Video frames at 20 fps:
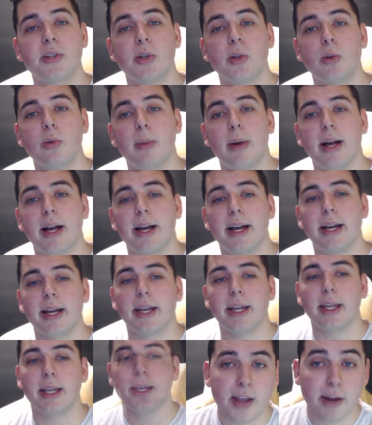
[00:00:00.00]
to
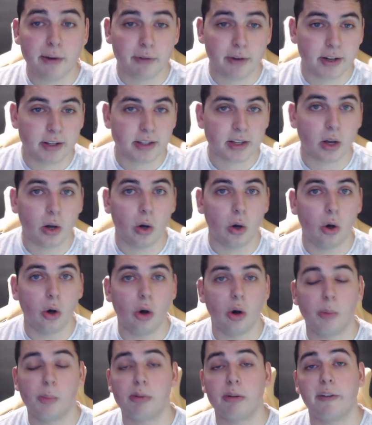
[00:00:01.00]
my favorite
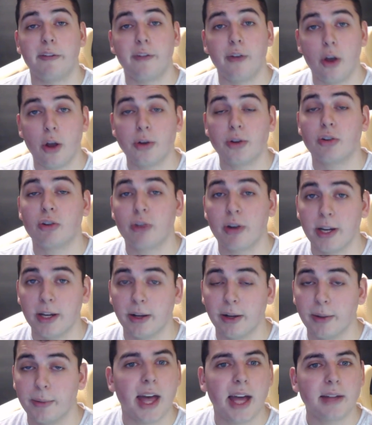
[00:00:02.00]
or preferred
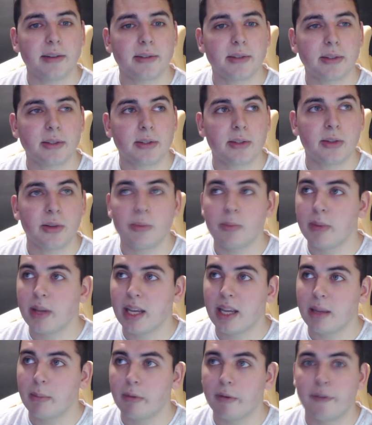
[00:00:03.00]
trainer, that to
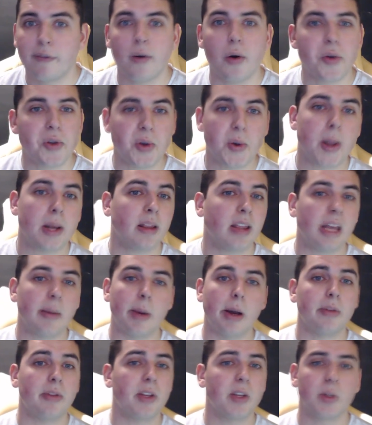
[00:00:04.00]
me, before I knew anything
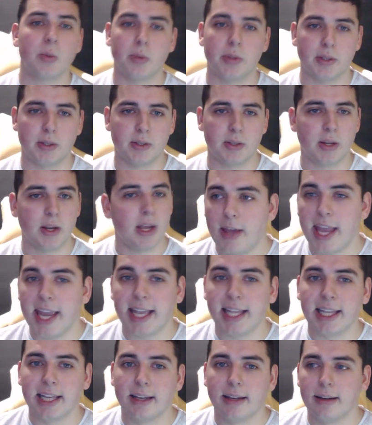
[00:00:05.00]
about this, was
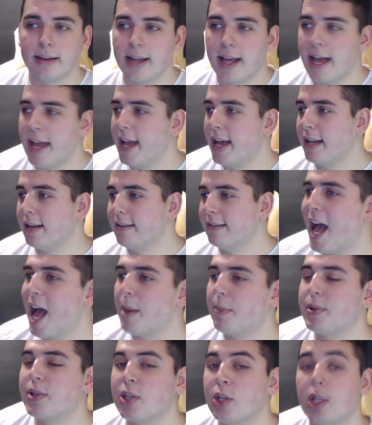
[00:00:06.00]
Alien. I had
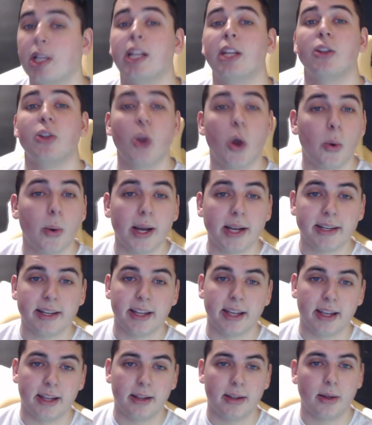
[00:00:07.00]
absolutely no
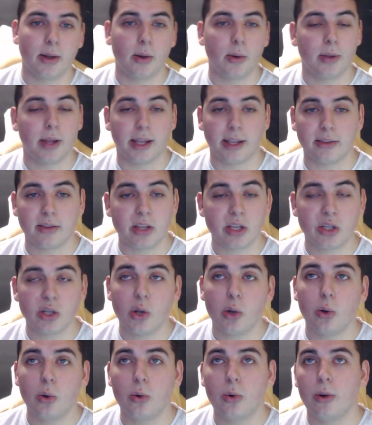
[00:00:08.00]
idea. Like, there's
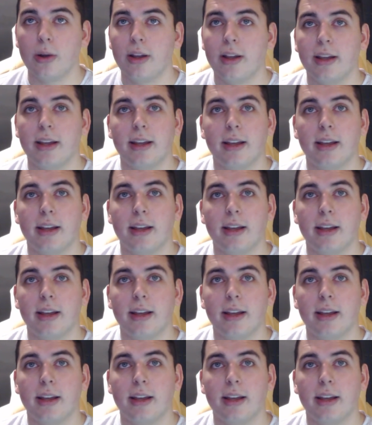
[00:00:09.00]
no